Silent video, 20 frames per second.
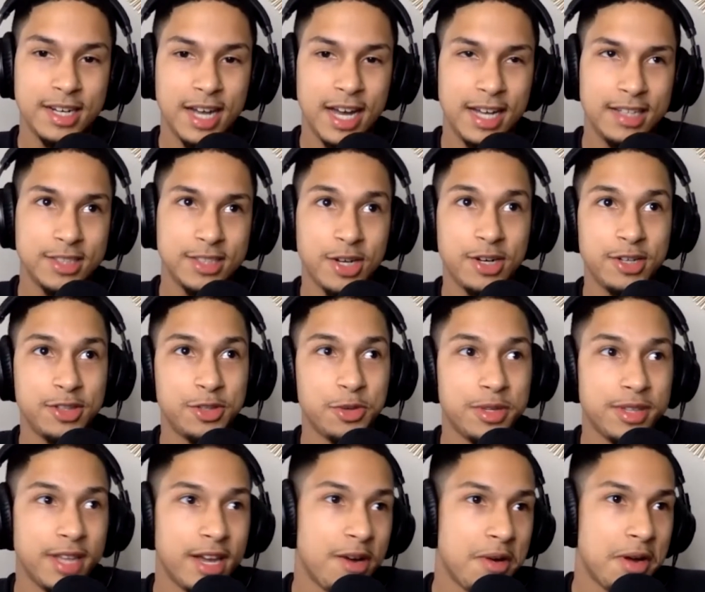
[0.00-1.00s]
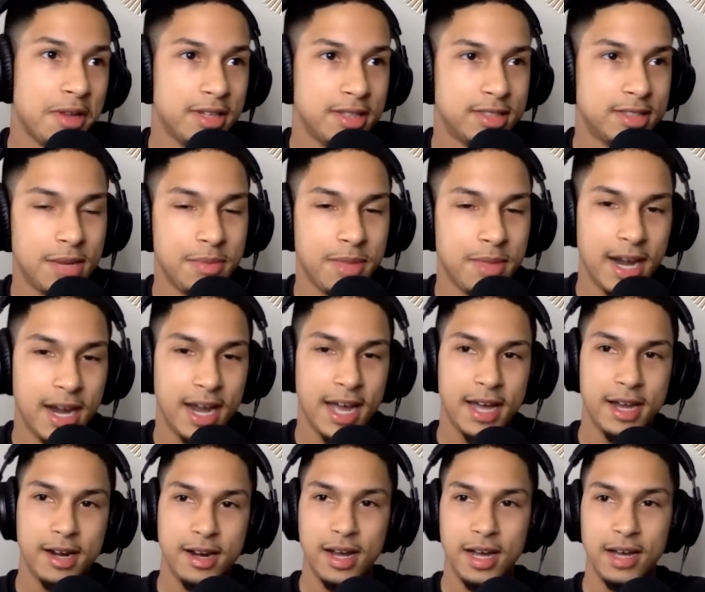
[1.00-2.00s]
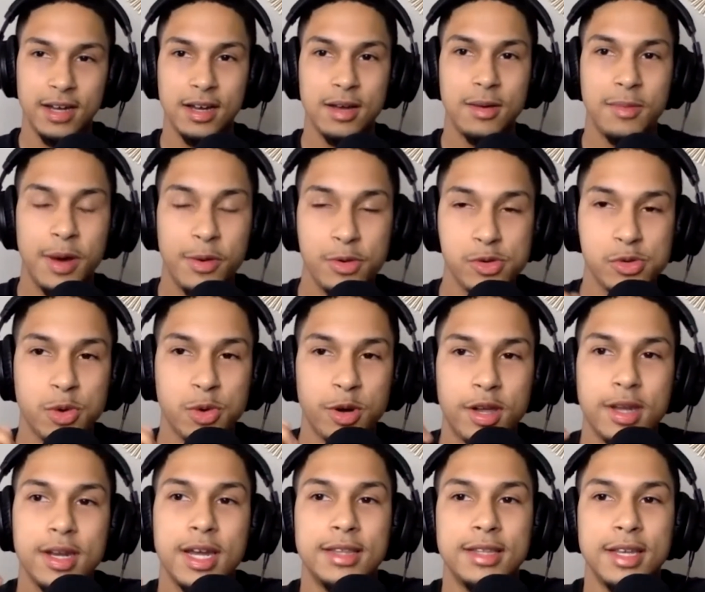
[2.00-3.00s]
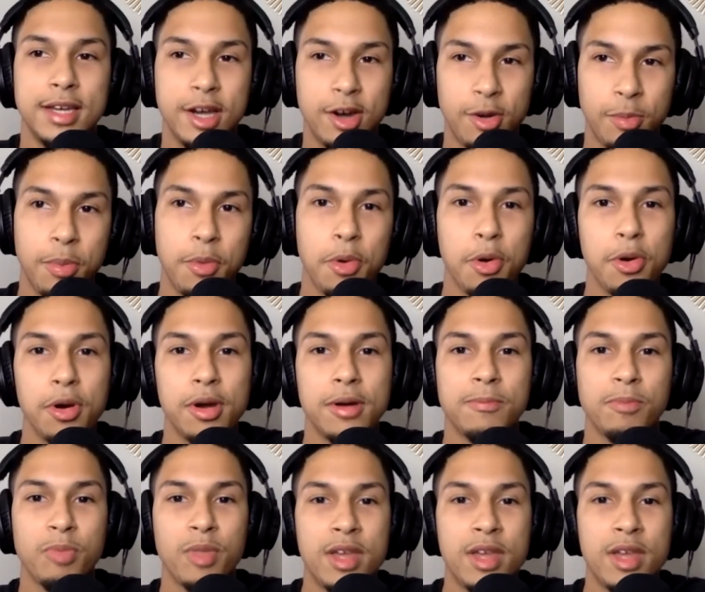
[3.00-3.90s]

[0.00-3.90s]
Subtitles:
I started doing that around the time that I was working at the airport,